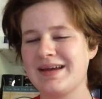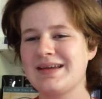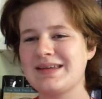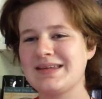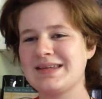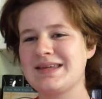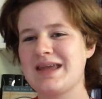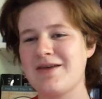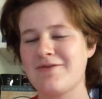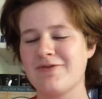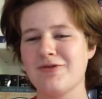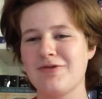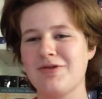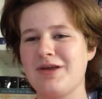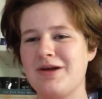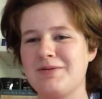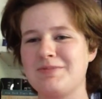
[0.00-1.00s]
savor
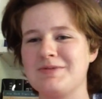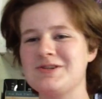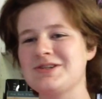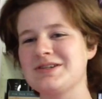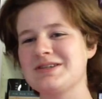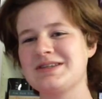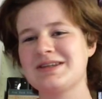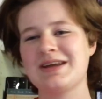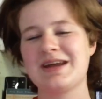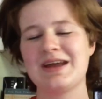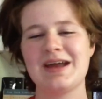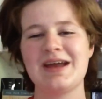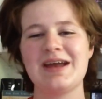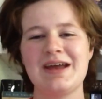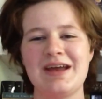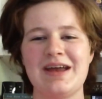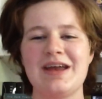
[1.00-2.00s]
them and just
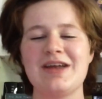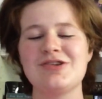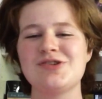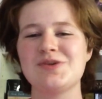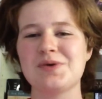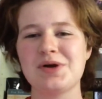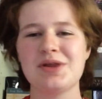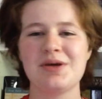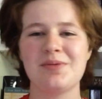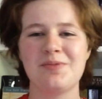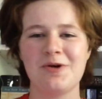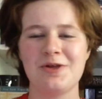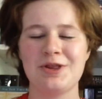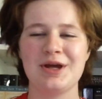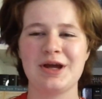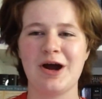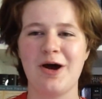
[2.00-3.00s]
enjoy them while
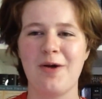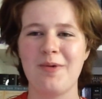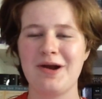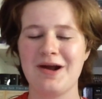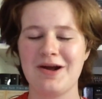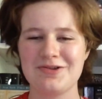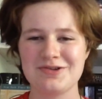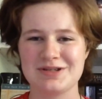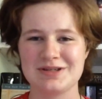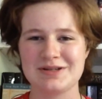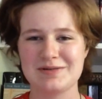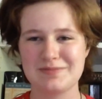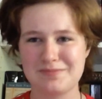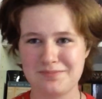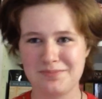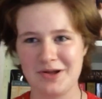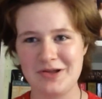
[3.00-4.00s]
they come and not just
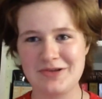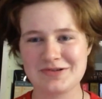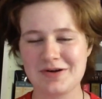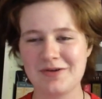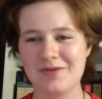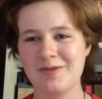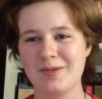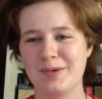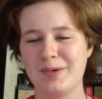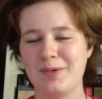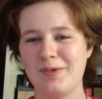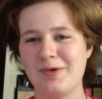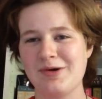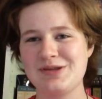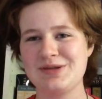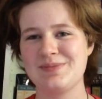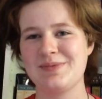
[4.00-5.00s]
binge all of them at
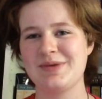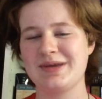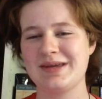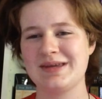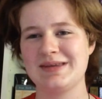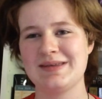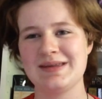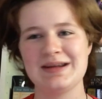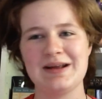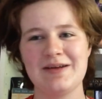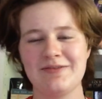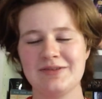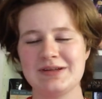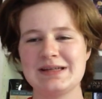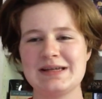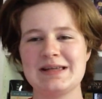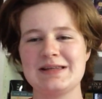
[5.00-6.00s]
once, because they
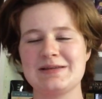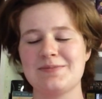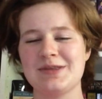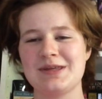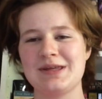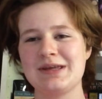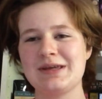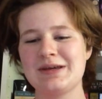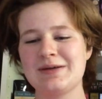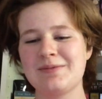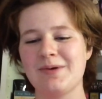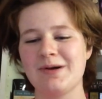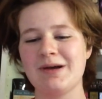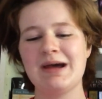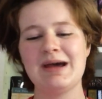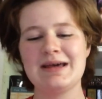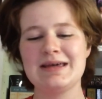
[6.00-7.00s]
definitely take some thinking.
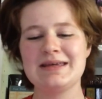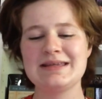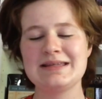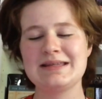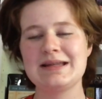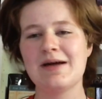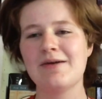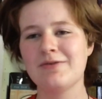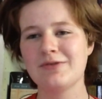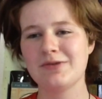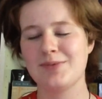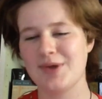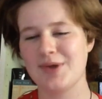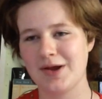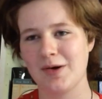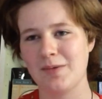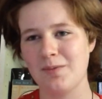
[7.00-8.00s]
But he's definitely
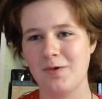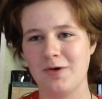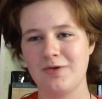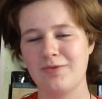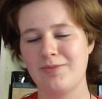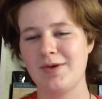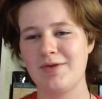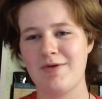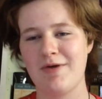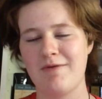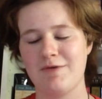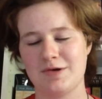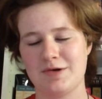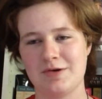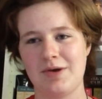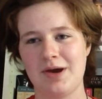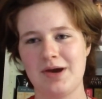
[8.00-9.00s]
become one of my
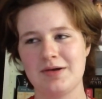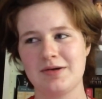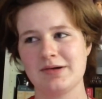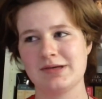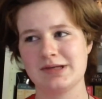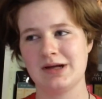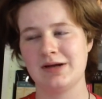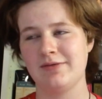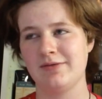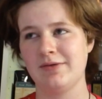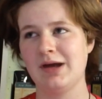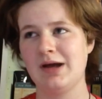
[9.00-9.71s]
favorite directors, and I've